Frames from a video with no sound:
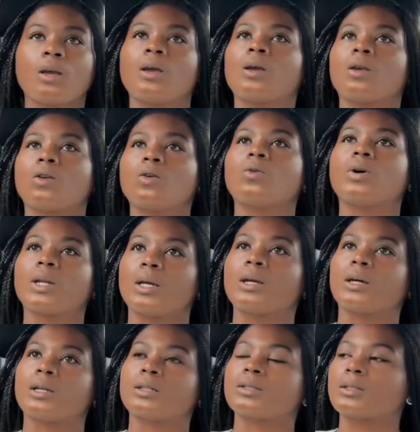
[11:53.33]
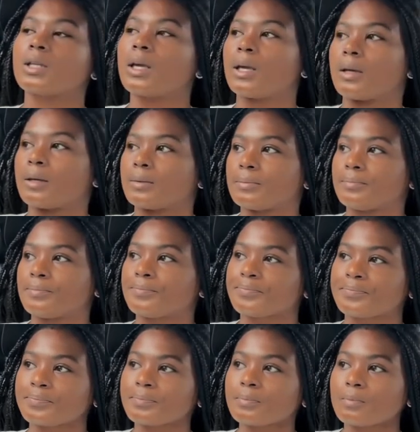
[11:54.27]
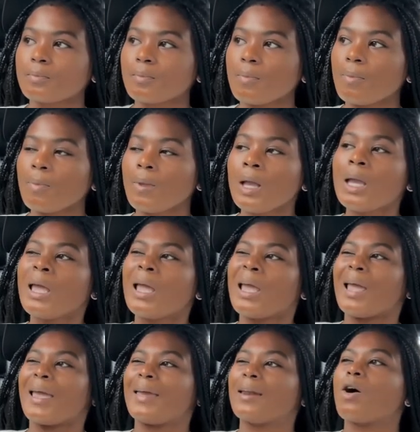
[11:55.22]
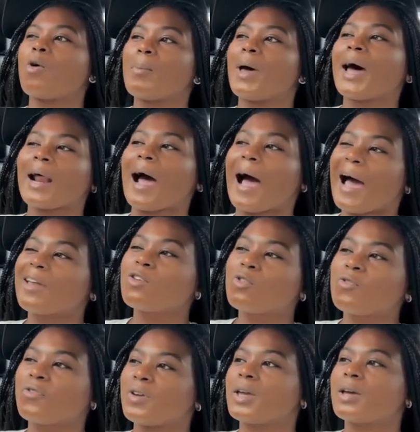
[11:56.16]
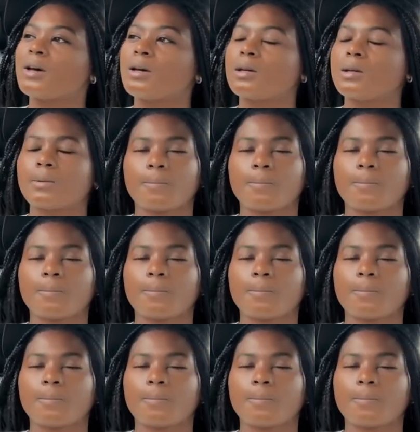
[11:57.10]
You wouldn't even understand. And no matter how you feel,